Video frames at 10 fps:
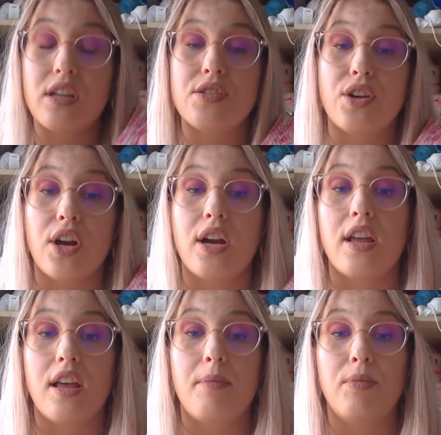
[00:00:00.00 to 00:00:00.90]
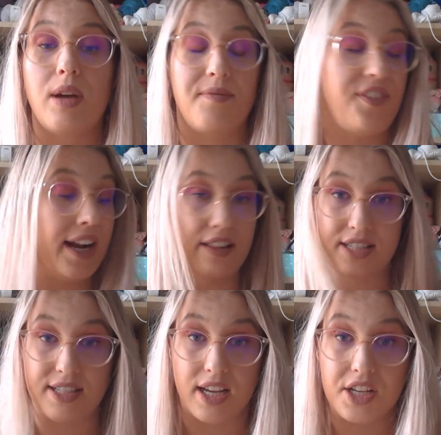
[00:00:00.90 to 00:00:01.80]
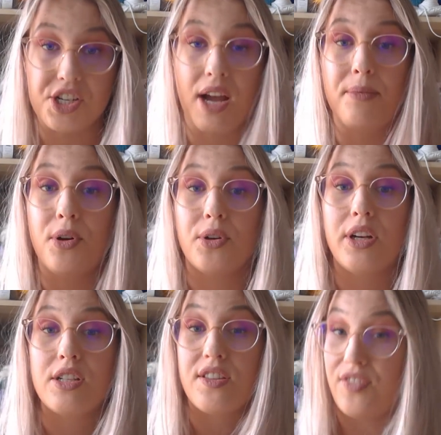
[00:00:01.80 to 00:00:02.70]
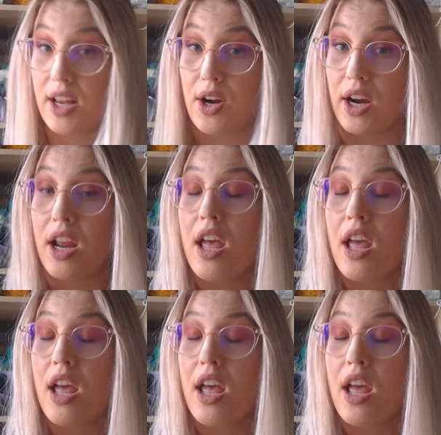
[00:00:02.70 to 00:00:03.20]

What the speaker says: So I'm fine at the stitch. I'm not good at the video.